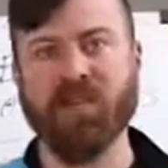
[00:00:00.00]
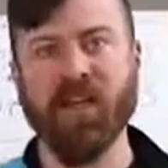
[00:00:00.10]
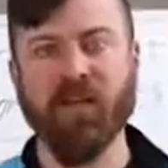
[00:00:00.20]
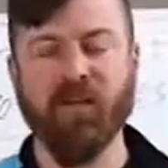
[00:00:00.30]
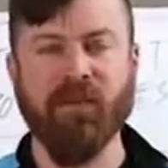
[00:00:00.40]

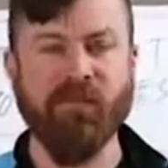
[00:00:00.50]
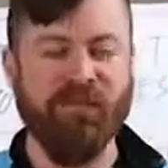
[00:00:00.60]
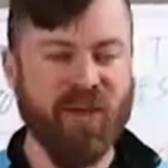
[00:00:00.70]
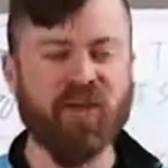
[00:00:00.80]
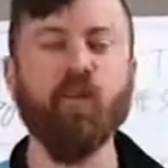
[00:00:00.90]
in a
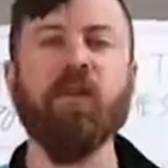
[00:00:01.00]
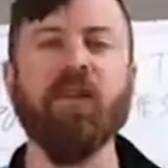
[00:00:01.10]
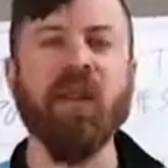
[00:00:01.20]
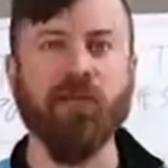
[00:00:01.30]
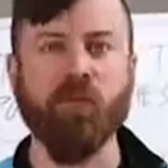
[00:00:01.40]
visual
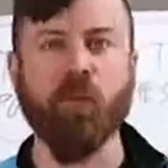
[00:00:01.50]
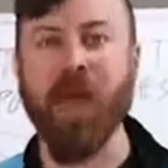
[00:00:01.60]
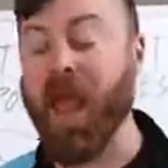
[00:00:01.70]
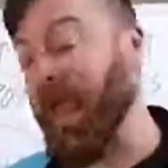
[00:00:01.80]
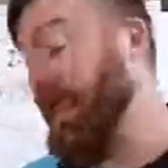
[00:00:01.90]
enough
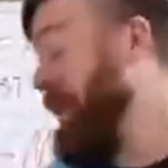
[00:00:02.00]
way.